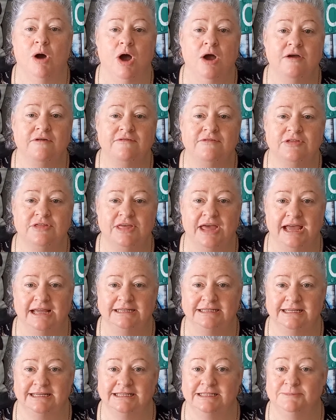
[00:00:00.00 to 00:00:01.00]
over that
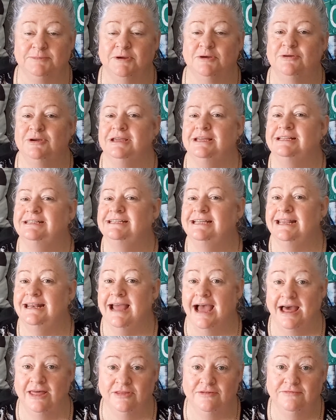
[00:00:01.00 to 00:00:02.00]
experience in
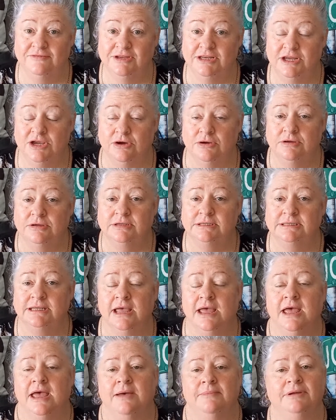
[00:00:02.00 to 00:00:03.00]
other videos.
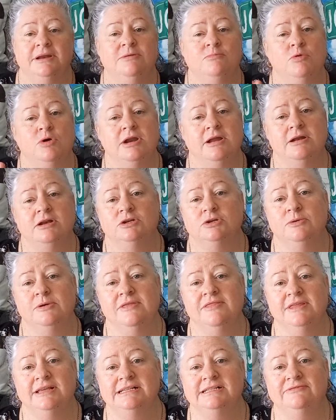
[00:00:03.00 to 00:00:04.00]
But in what I'll do
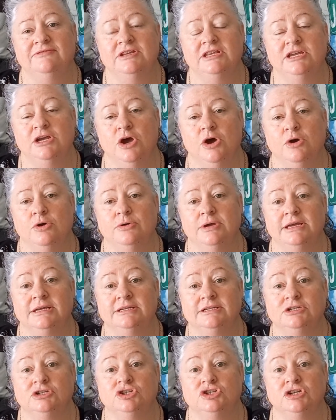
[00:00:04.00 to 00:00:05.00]
in this video
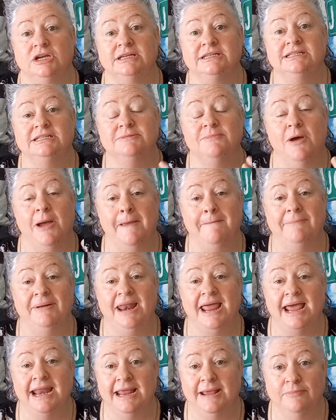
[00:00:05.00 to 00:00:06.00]
is just my
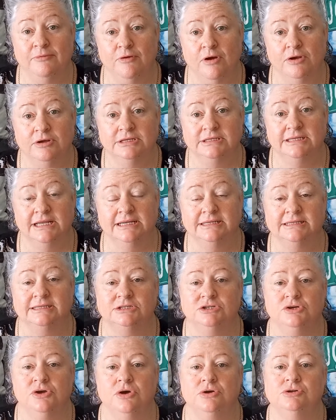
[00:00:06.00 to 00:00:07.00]
planning process
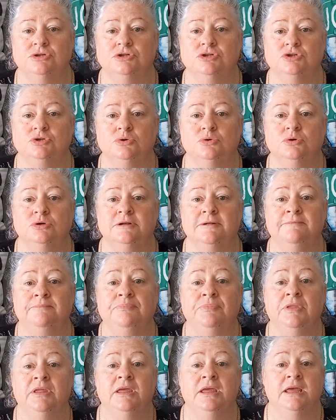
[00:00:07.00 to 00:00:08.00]
to go to Jordan
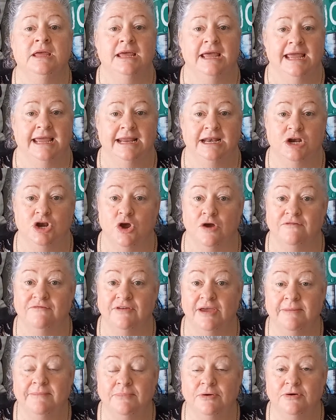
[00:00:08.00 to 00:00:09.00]
in
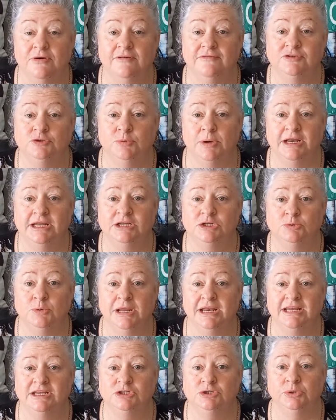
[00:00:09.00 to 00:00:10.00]
November of
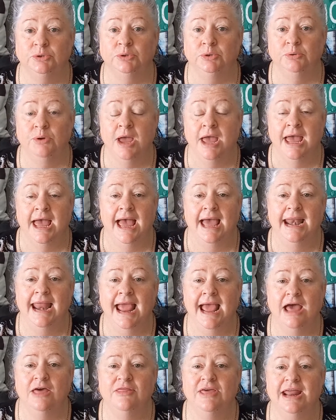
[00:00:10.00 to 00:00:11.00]
2022 and
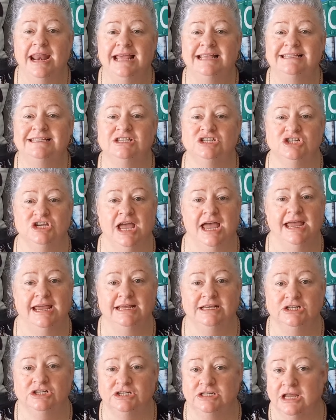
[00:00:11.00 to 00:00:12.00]
how that has
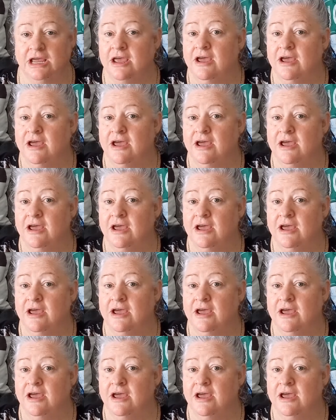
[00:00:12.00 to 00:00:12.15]
changed